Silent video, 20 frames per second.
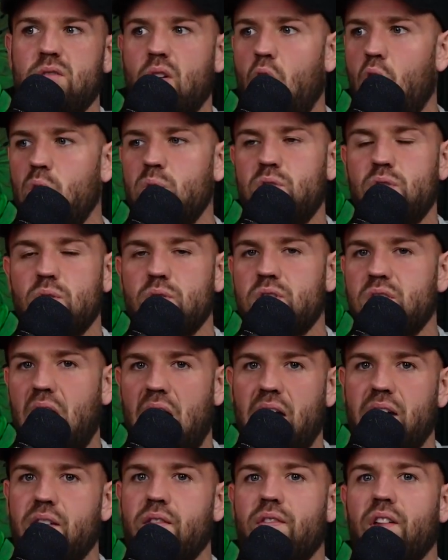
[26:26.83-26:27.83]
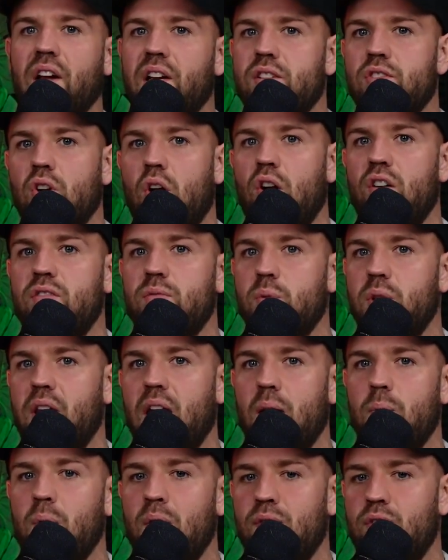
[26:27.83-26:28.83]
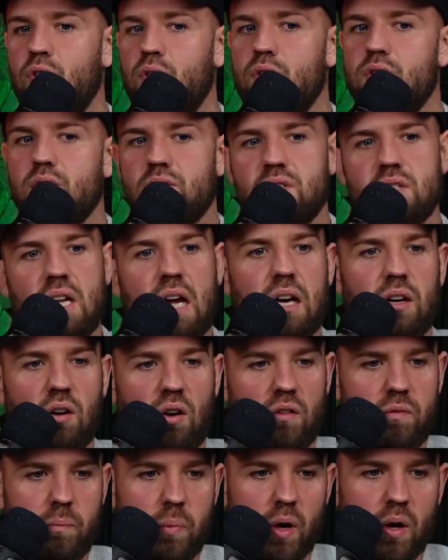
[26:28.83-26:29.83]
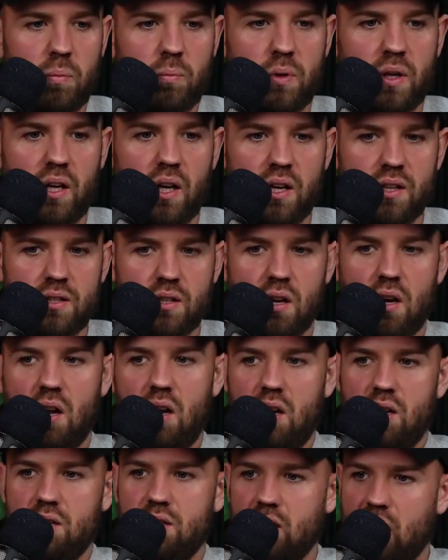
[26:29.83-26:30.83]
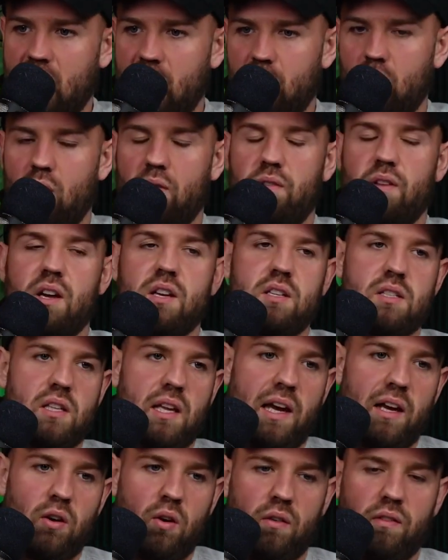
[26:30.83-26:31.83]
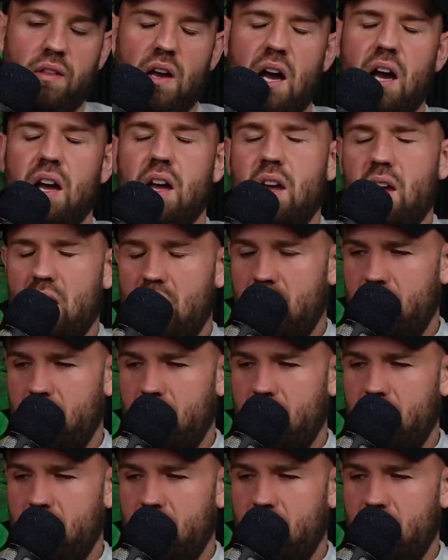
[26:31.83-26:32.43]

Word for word: Also, slagging things off would get me views. Slag off burpees, slag off this, slag off that.